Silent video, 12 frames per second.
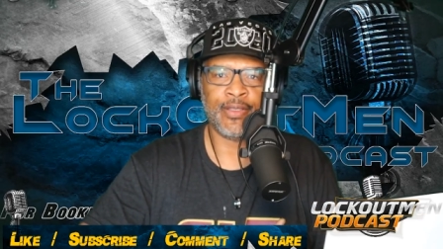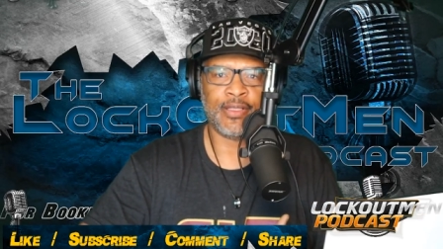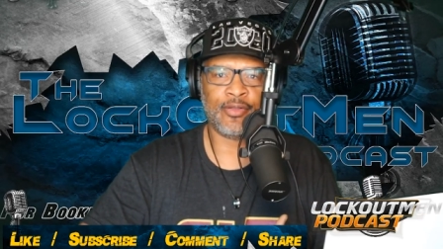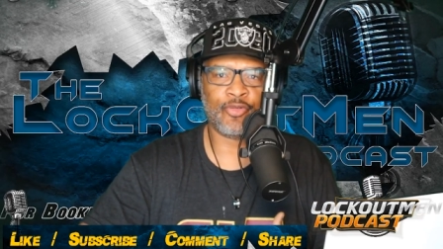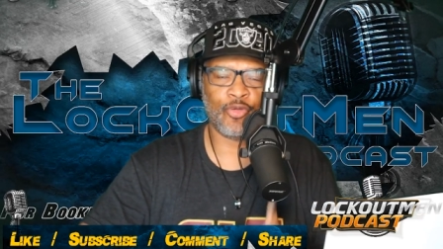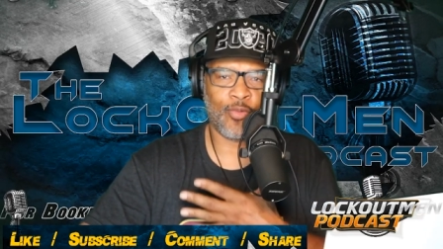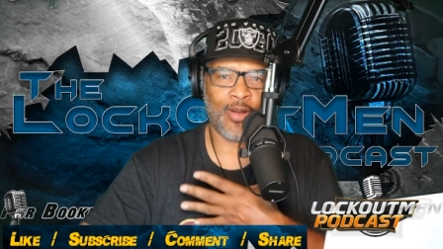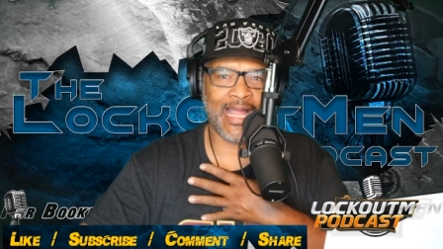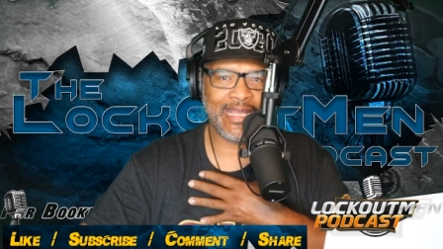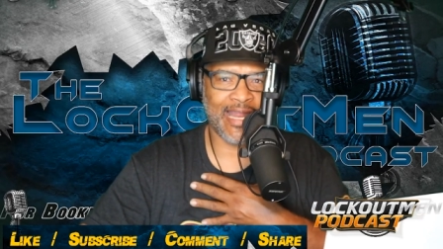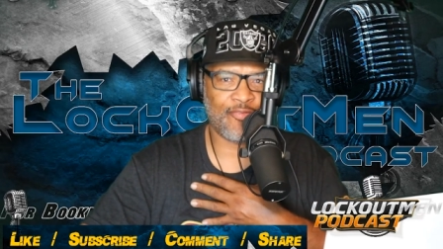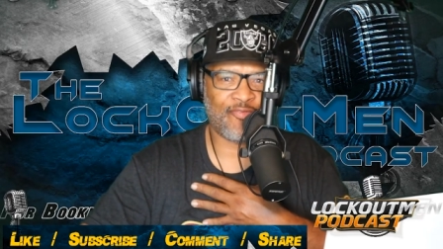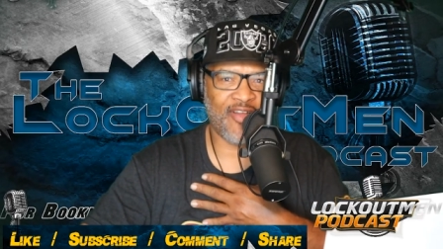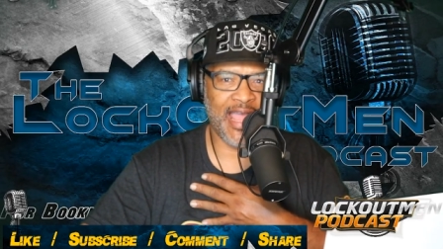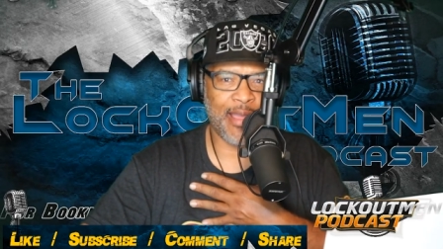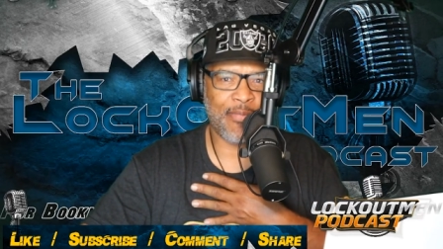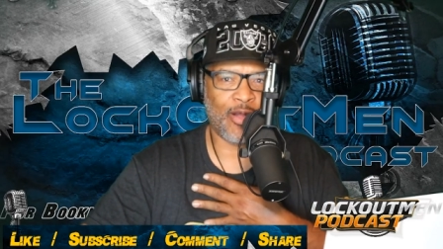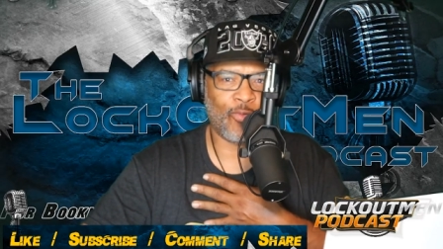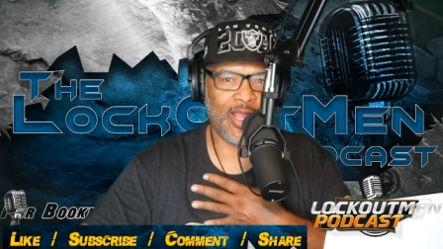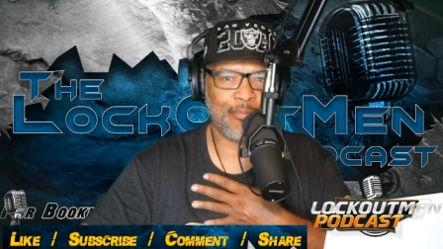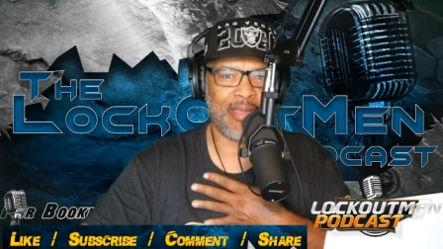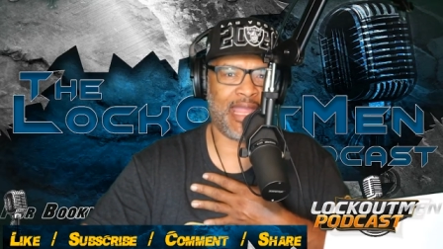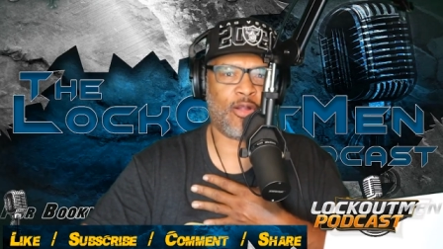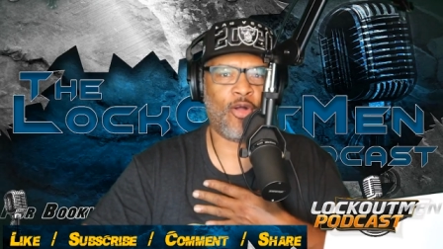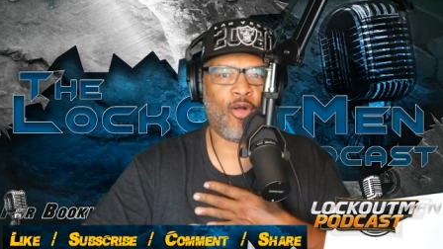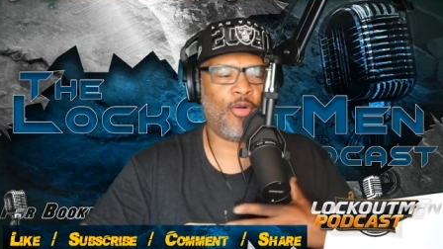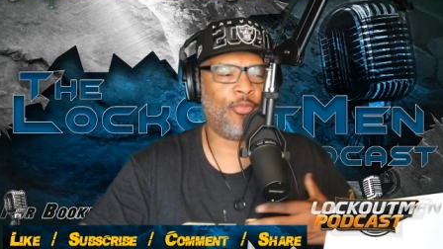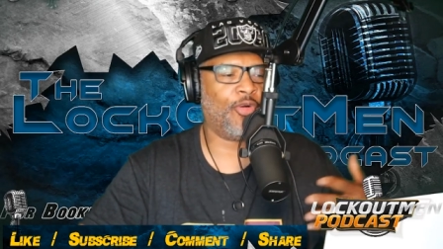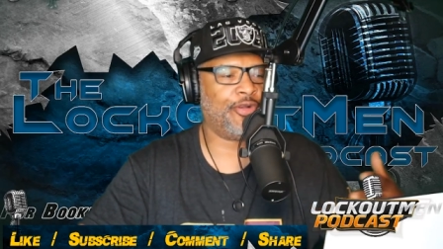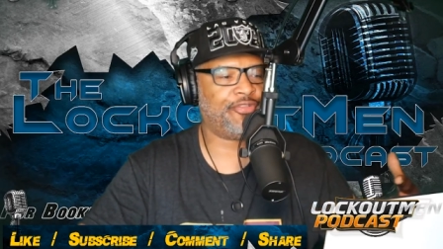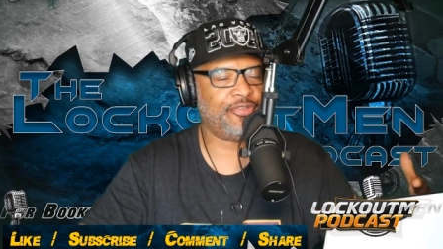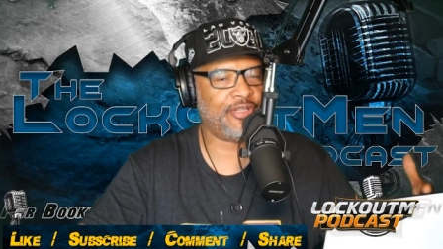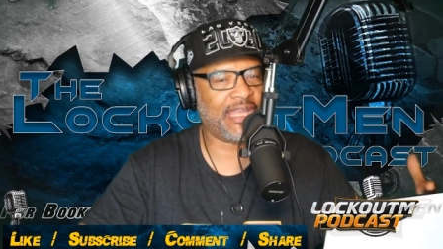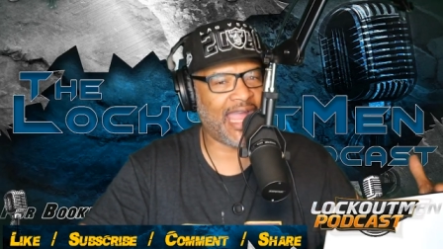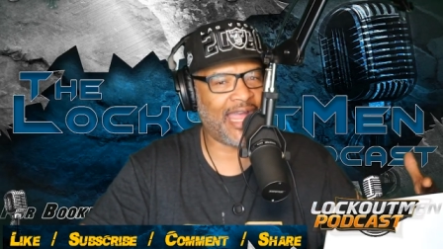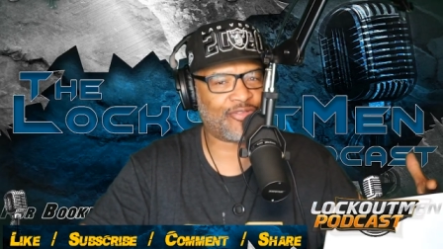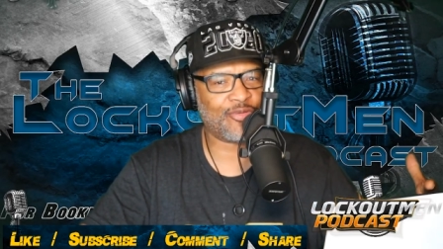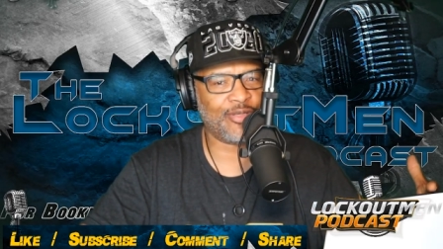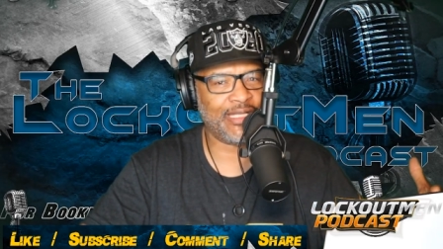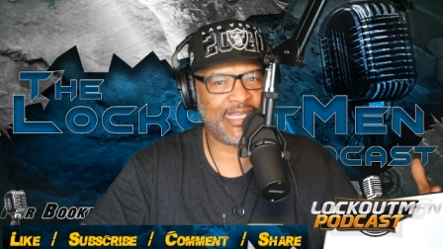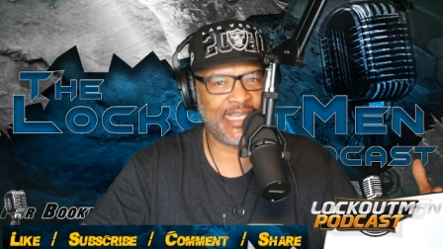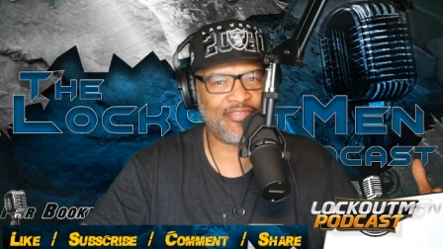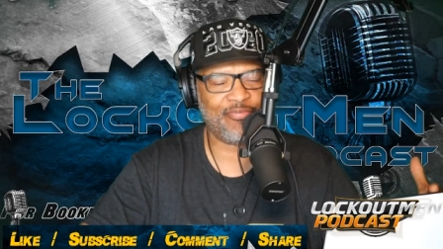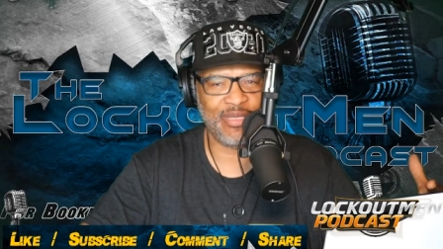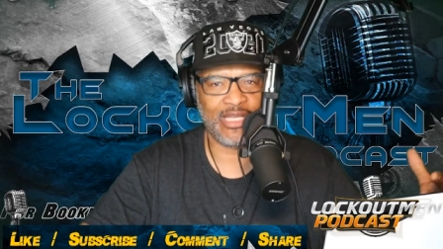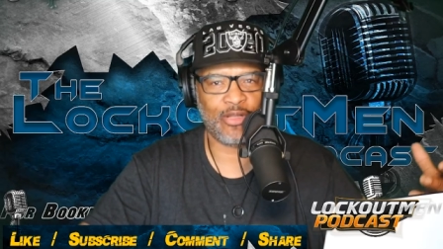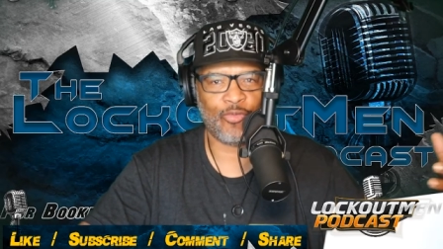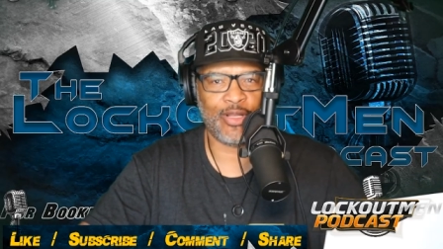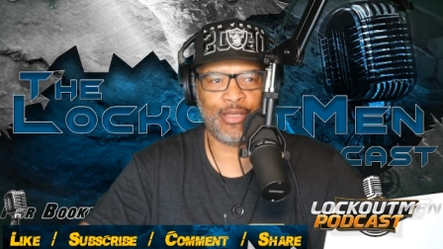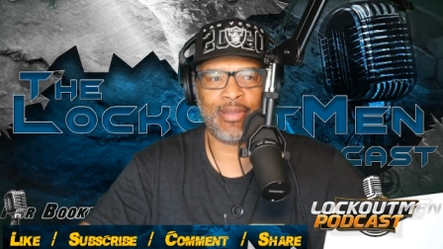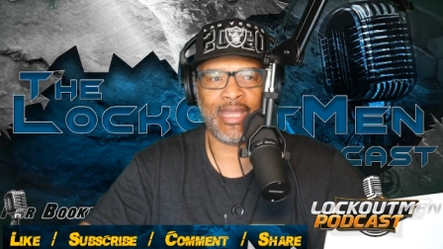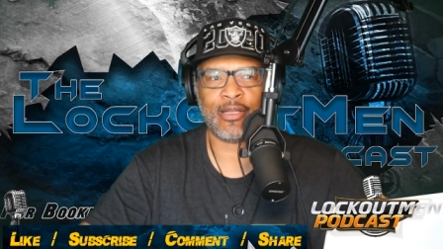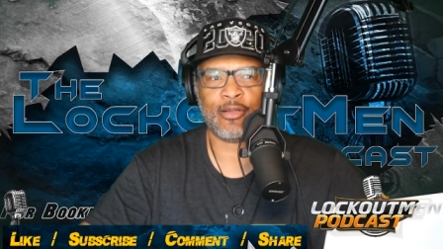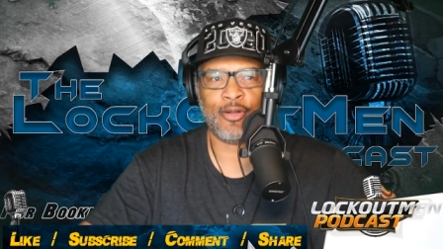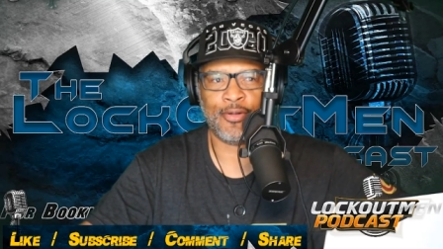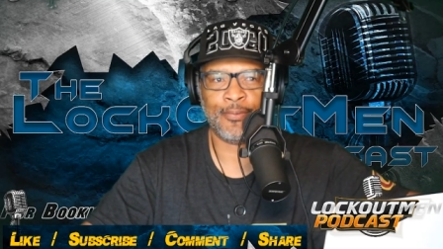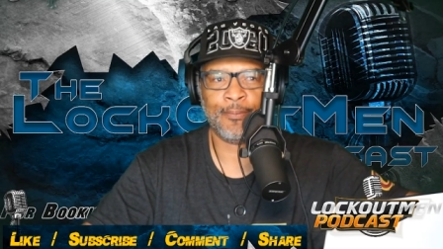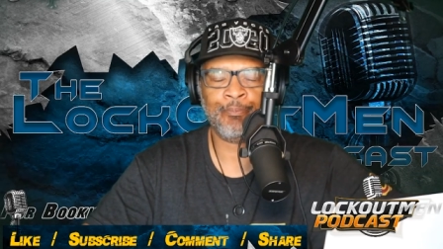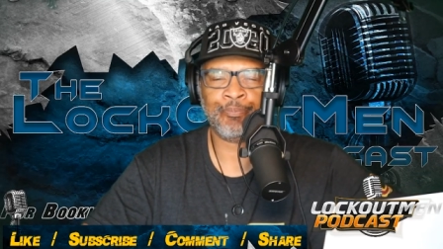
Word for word: Do I got to find my way back home, or is you guys going to give me a way back home?